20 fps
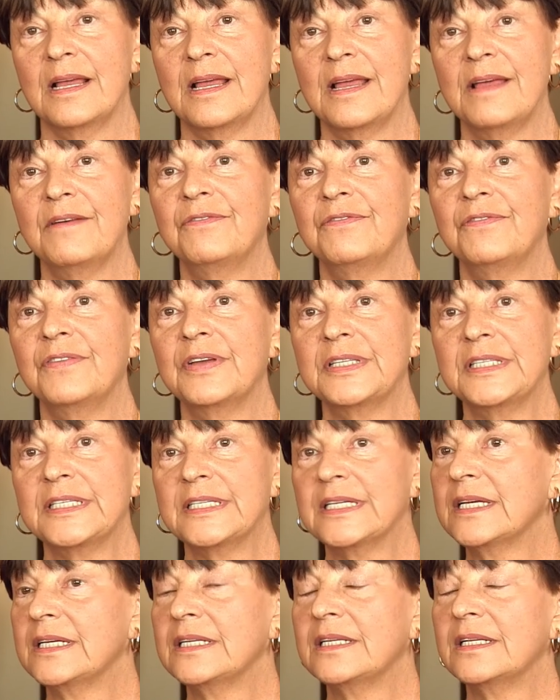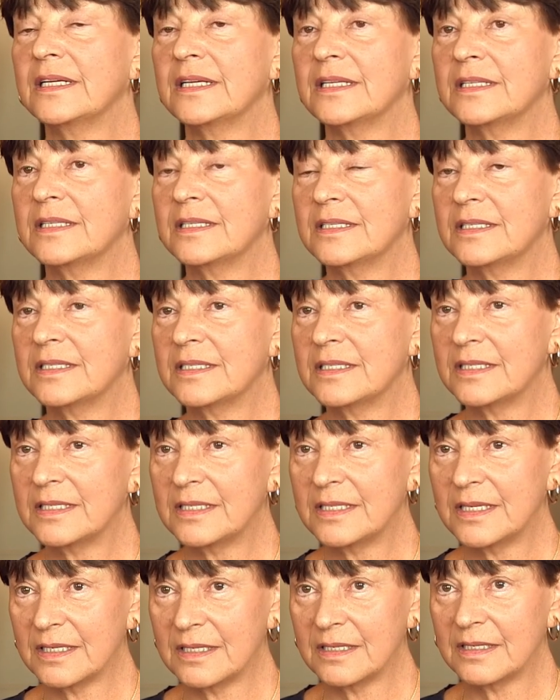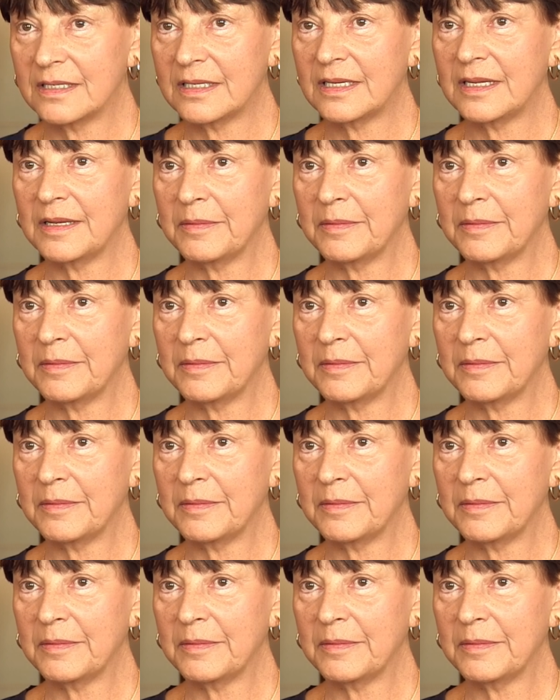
If it did, it didn't